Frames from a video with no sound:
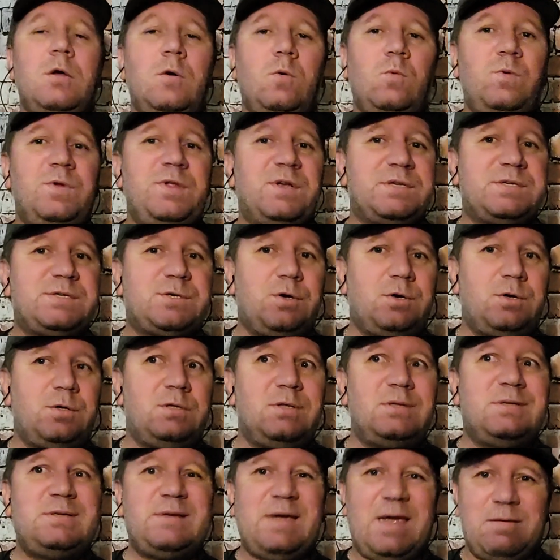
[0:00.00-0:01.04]
with a
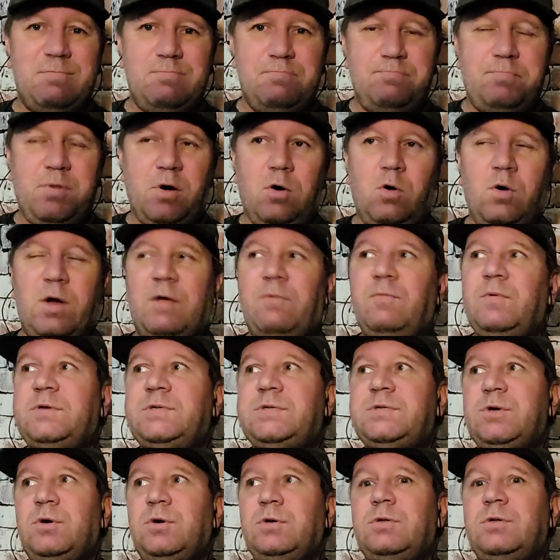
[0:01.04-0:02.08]
certain tempo and with
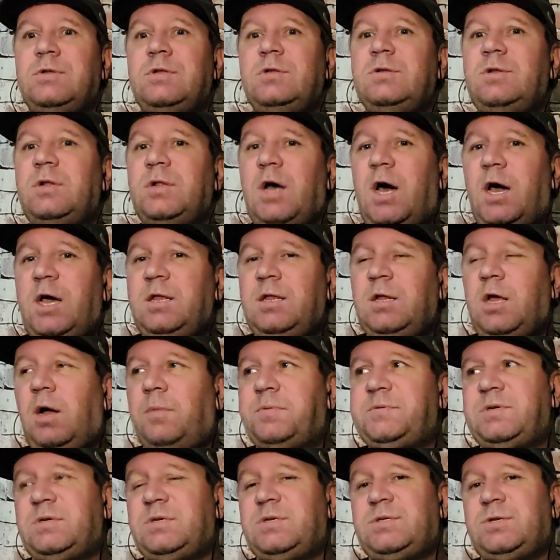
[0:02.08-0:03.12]
certain
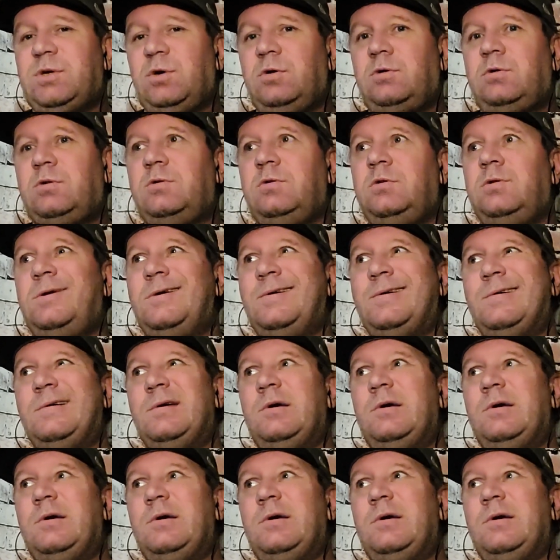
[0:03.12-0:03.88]
lineups and certain